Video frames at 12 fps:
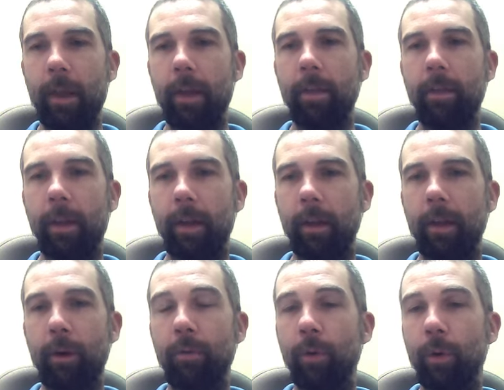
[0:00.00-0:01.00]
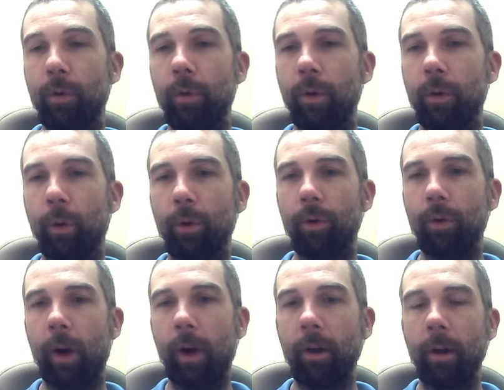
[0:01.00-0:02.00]
They interviewed Coke La
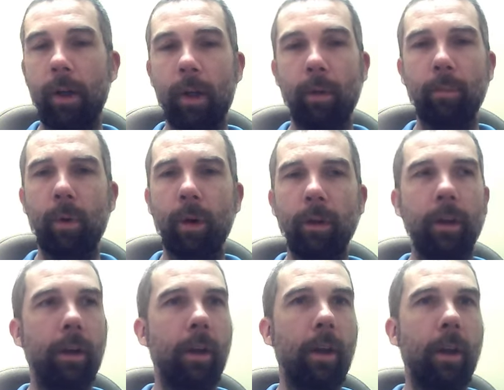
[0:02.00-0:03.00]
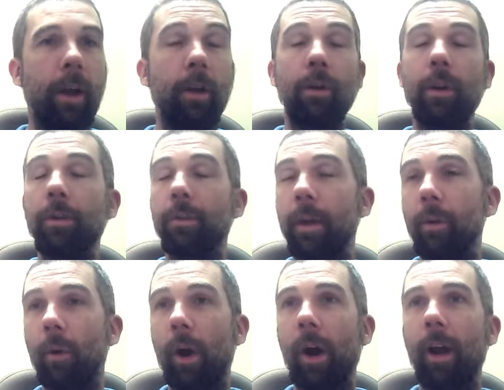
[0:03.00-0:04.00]
Rock, but I don't
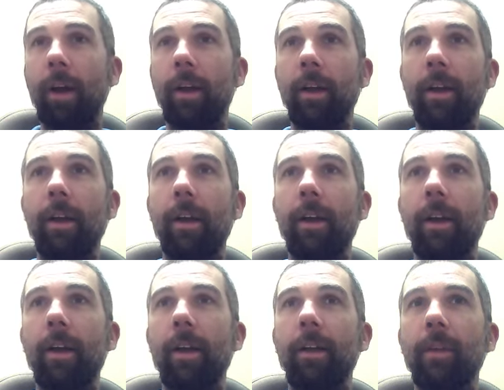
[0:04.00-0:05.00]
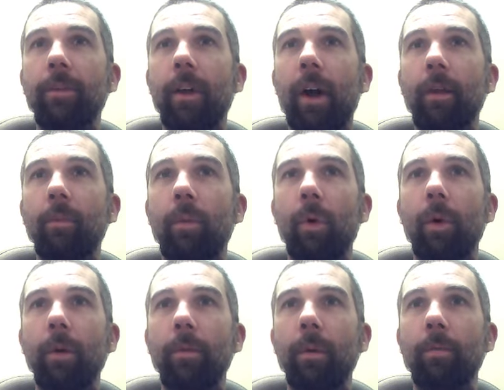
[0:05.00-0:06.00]
understand why he's not
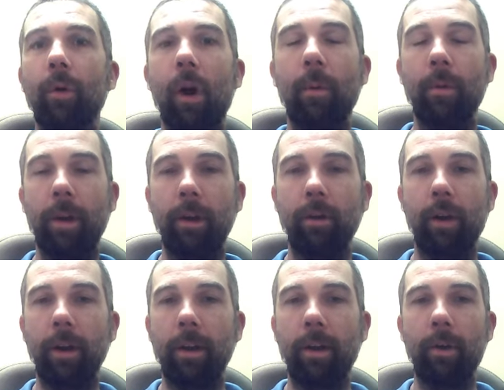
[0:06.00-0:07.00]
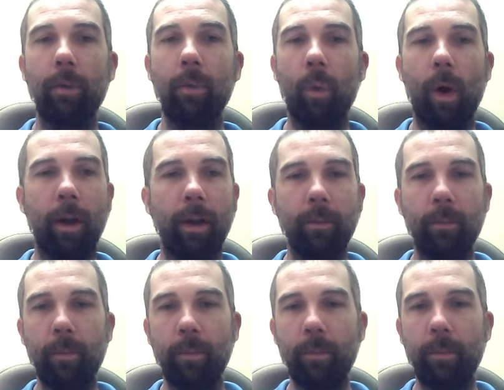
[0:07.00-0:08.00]
more prominent. Like why
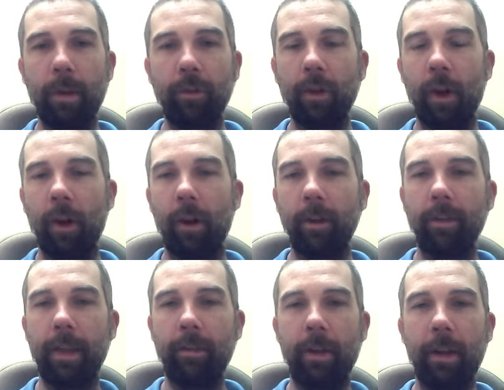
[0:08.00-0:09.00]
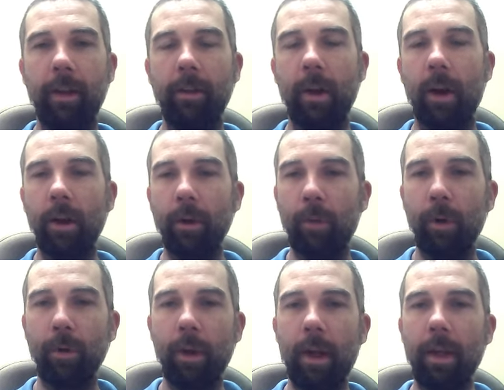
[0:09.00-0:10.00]
he's not on TV talking
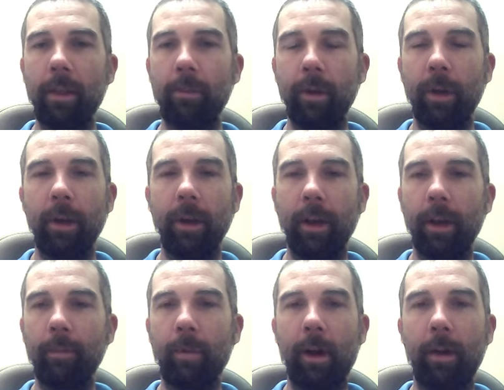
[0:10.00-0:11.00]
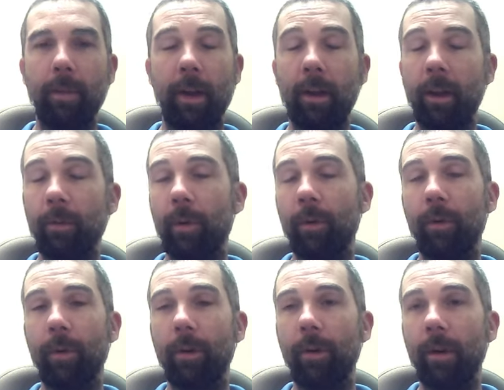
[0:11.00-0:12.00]
about the beginning of hip hop, and that he could be a
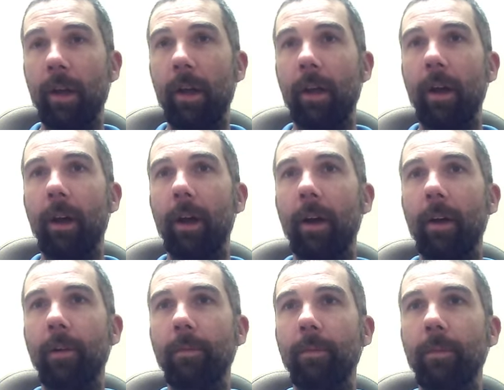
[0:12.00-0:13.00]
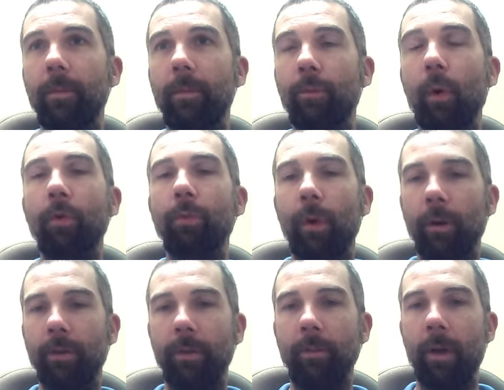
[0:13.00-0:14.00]
real um,
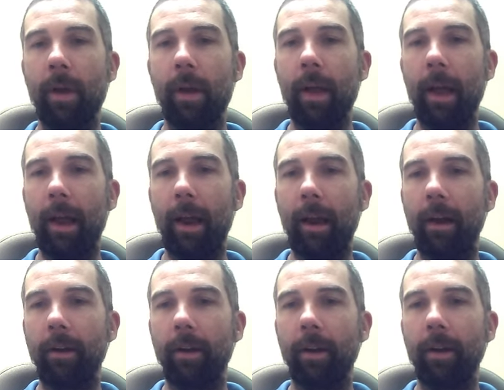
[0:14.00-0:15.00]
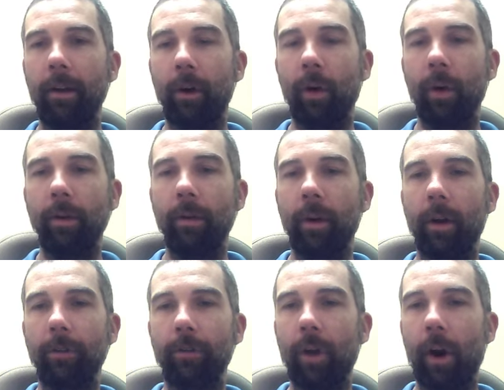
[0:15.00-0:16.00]
spokesperson and you know
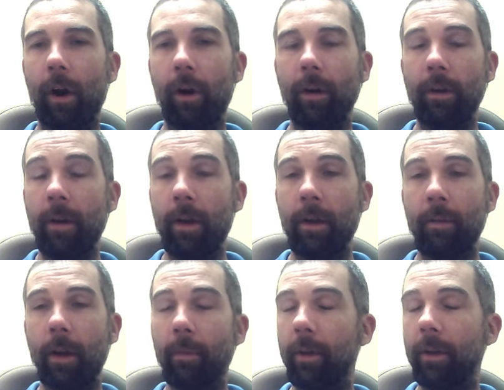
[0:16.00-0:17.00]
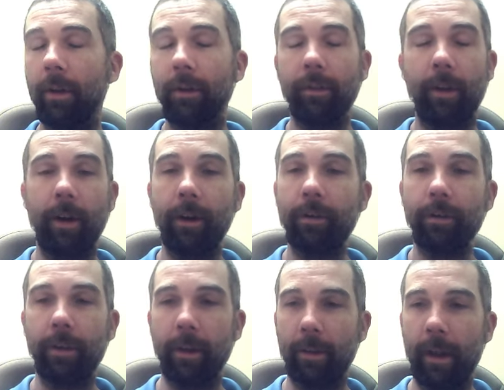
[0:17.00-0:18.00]
a star. Maybe he does not
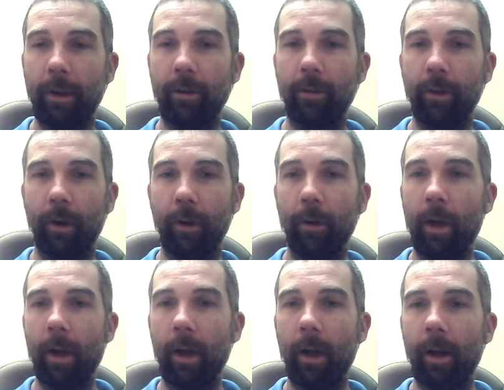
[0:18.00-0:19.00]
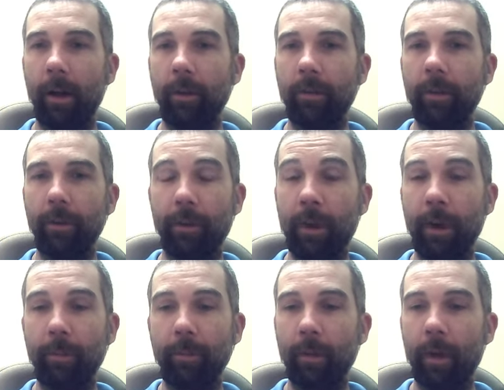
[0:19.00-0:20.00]
interested in that. So uh, to see
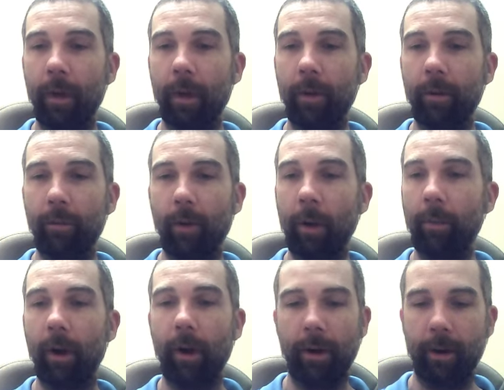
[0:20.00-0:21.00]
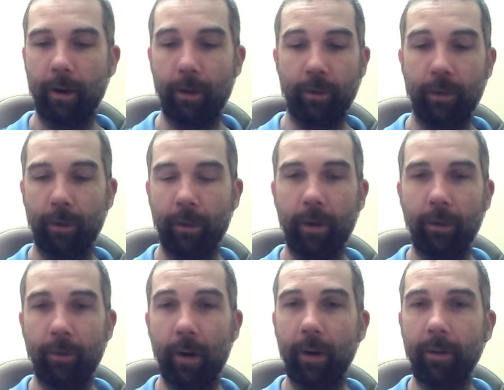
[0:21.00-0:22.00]
him rhyming on here is is
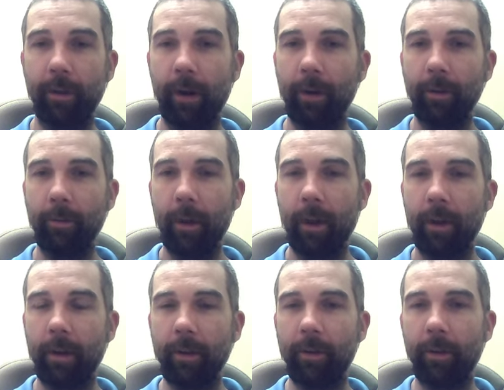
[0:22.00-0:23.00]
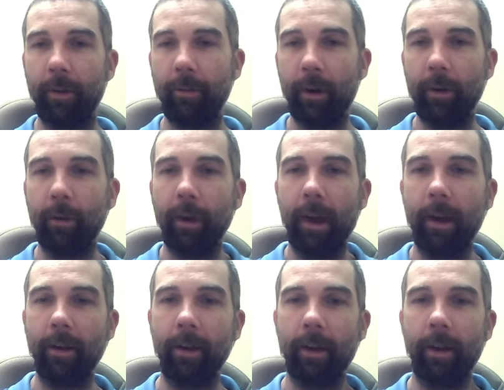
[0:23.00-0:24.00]
very exciting because uh, for him to
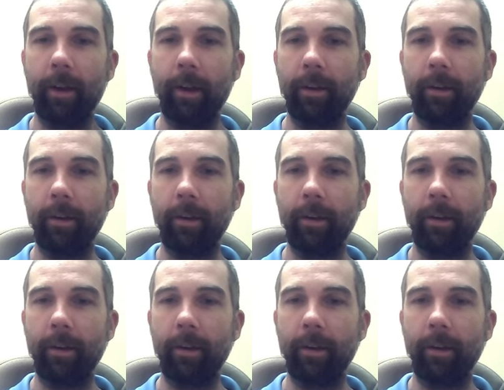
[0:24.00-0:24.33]
get uh,